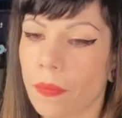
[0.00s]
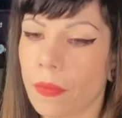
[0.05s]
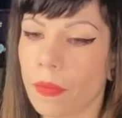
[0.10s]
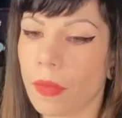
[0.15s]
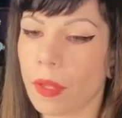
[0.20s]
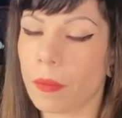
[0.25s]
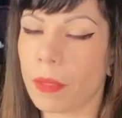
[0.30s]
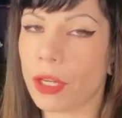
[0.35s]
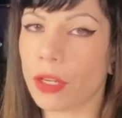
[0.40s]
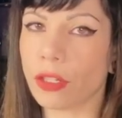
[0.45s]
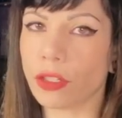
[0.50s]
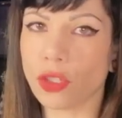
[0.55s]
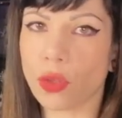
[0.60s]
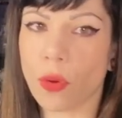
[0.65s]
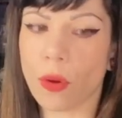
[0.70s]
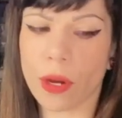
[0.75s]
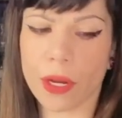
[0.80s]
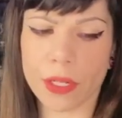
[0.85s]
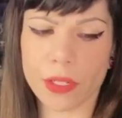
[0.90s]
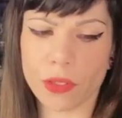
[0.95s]
I'm hearing
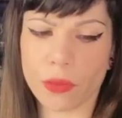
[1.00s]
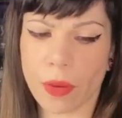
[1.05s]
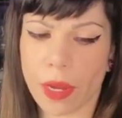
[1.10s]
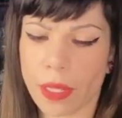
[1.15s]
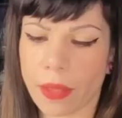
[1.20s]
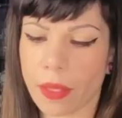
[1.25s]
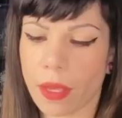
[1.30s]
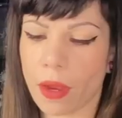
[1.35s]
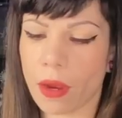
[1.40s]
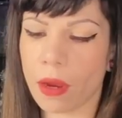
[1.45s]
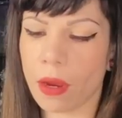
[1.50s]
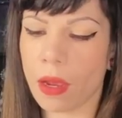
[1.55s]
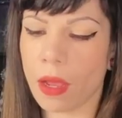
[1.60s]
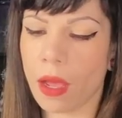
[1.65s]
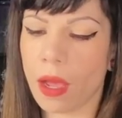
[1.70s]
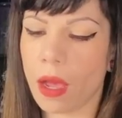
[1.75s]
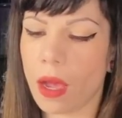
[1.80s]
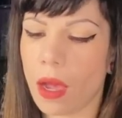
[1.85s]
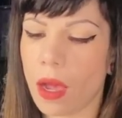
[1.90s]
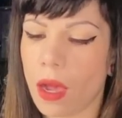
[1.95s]
Taurus right there,
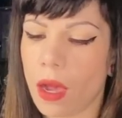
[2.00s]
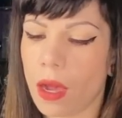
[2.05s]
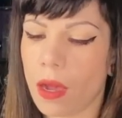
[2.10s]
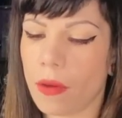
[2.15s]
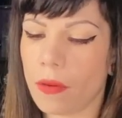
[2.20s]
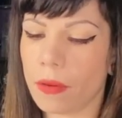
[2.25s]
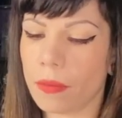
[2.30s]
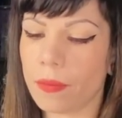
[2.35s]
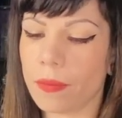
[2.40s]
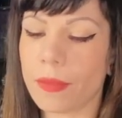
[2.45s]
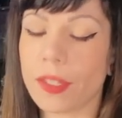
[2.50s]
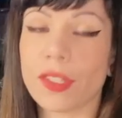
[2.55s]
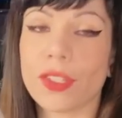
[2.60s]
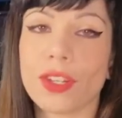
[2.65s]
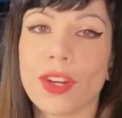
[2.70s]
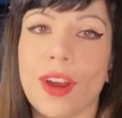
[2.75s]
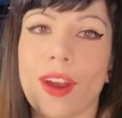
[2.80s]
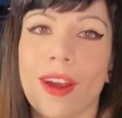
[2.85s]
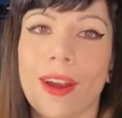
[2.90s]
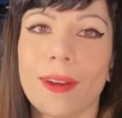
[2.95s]
uh, the
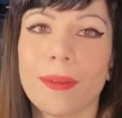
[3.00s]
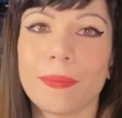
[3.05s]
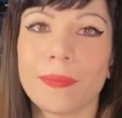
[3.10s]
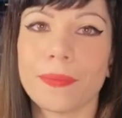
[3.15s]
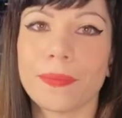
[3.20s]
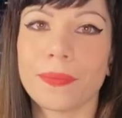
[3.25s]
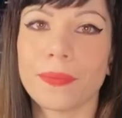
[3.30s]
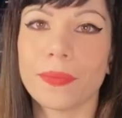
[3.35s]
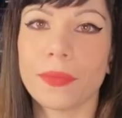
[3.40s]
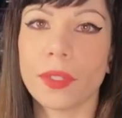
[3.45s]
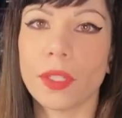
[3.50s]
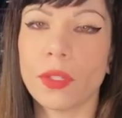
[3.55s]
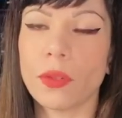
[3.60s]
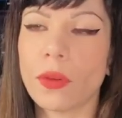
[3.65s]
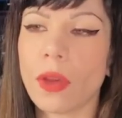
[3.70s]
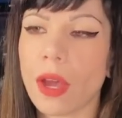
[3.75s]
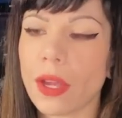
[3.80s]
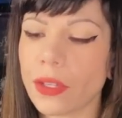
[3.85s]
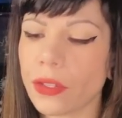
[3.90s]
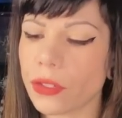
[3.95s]
star. You
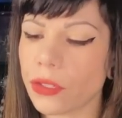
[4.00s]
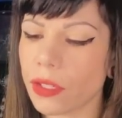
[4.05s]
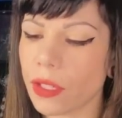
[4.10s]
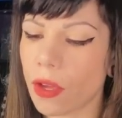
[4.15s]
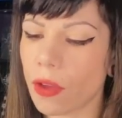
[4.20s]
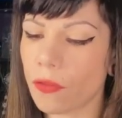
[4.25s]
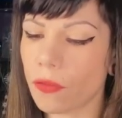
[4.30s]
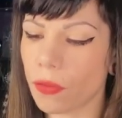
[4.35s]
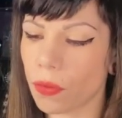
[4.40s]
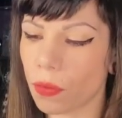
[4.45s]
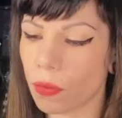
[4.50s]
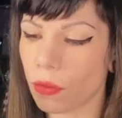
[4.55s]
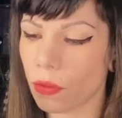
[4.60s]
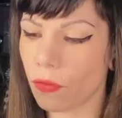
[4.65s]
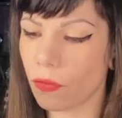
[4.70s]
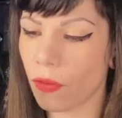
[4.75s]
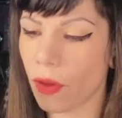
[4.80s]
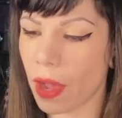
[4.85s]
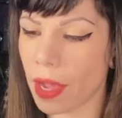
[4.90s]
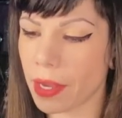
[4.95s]
got yourself through the
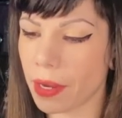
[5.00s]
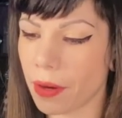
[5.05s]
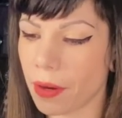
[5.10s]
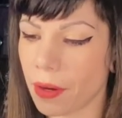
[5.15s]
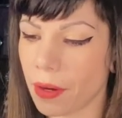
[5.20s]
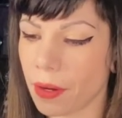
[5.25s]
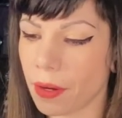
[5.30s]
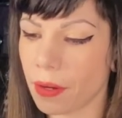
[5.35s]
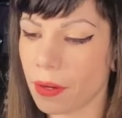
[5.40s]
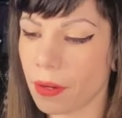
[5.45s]
fire.